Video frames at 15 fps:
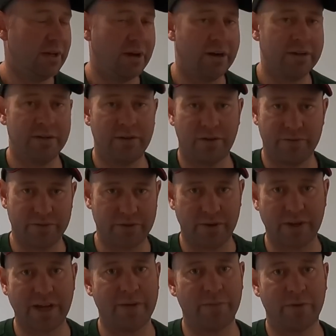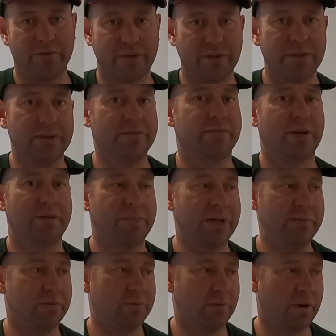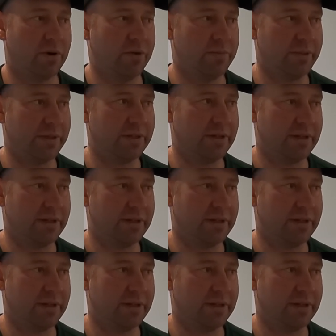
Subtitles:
I don't know if it's going to come off a cliff like people were hoping,